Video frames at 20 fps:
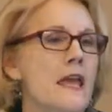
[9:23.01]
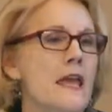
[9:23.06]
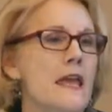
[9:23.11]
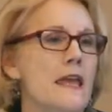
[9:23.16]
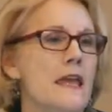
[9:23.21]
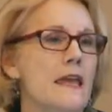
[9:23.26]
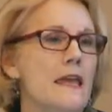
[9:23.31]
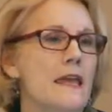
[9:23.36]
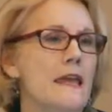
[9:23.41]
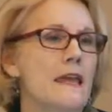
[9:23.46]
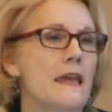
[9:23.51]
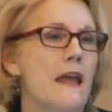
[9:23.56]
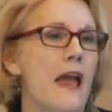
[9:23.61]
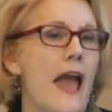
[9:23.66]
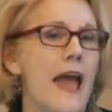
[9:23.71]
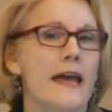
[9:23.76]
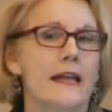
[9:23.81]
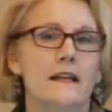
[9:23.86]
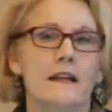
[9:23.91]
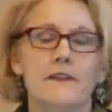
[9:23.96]
He
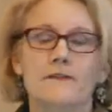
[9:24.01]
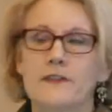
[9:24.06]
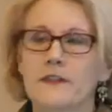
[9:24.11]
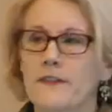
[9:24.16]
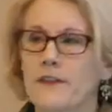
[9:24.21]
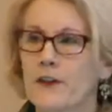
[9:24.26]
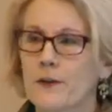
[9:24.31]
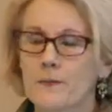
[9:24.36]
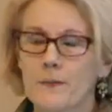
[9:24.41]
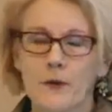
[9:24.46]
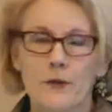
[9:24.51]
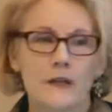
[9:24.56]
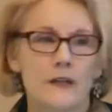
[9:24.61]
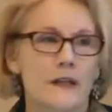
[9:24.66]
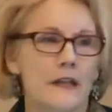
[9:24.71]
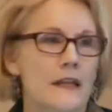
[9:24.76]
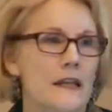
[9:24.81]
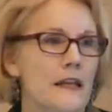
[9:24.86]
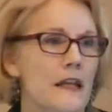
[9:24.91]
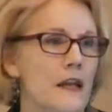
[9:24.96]
had lived in the
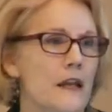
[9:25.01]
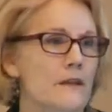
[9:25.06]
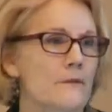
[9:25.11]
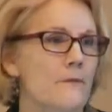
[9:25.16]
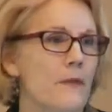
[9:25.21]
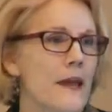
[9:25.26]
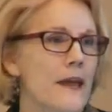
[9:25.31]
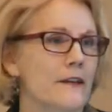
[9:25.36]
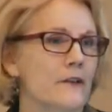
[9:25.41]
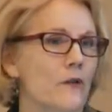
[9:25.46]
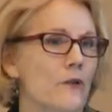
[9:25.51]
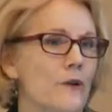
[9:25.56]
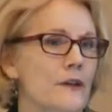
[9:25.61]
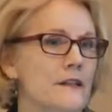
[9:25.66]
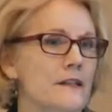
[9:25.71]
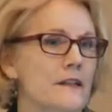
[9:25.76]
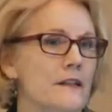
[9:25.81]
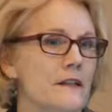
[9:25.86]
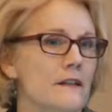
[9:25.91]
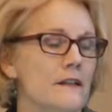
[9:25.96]
community. He had been
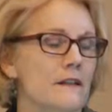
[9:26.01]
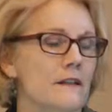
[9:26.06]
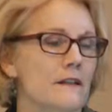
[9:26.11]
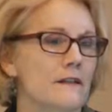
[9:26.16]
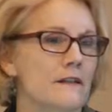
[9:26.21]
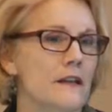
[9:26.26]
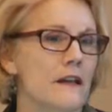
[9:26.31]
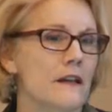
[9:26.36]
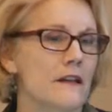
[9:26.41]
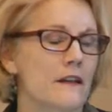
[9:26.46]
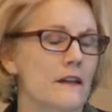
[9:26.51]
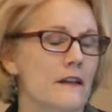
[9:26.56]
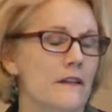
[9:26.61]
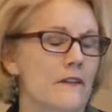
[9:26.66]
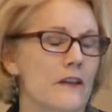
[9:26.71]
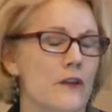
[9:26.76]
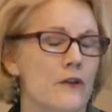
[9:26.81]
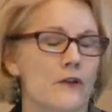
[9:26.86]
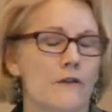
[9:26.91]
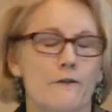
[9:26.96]
going to, to
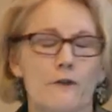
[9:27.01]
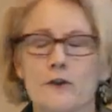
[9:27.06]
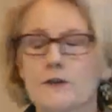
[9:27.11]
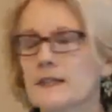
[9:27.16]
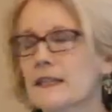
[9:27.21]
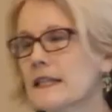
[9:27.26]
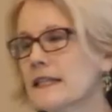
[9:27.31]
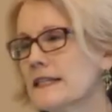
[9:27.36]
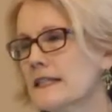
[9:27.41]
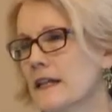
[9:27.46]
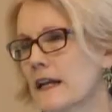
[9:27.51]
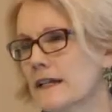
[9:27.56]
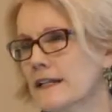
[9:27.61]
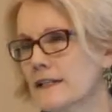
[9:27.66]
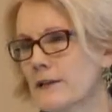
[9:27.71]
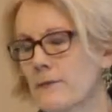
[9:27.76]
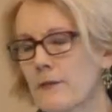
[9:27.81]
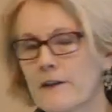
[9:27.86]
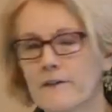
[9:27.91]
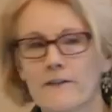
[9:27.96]
the university,
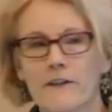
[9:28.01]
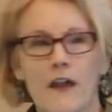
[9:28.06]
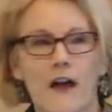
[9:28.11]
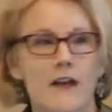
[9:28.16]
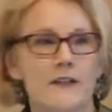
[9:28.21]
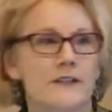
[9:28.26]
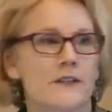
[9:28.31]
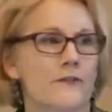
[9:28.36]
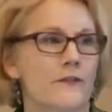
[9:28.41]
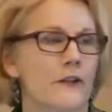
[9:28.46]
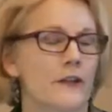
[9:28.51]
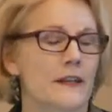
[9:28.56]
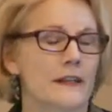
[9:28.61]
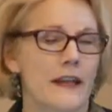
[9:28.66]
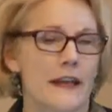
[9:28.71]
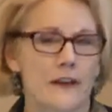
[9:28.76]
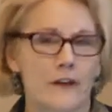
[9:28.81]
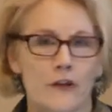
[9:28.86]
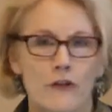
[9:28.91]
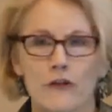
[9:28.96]
studying to be a philosopher.
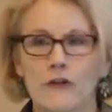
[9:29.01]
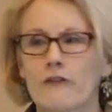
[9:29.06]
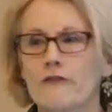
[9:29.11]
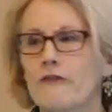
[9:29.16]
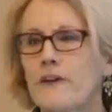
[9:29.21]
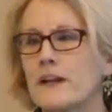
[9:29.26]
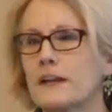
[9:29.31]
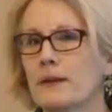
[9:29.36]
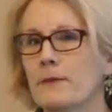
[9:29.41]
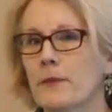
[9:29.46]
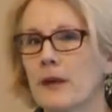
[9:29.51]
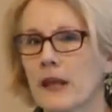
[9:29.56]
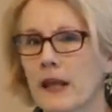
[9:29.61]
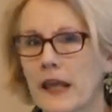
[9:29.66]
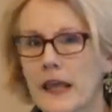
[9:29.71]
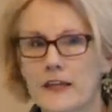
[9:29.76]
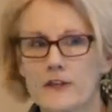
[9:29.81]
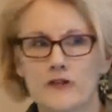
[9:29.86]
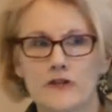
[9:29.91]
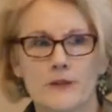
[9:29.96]
He'd had a girlfriend. He'd been
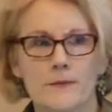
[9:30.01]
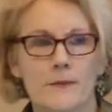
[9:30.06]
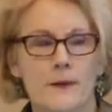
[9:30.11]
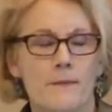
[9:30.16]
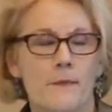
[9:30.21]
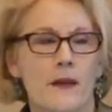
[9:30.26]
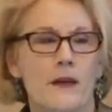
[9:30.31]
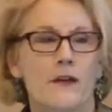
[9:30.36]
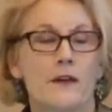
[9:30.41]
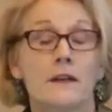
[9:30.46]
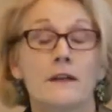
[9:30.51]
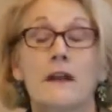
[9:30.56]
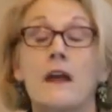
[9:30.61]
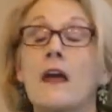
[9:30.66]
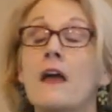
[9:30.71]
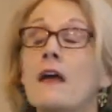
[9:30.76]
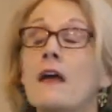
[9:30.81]
engaged to be married.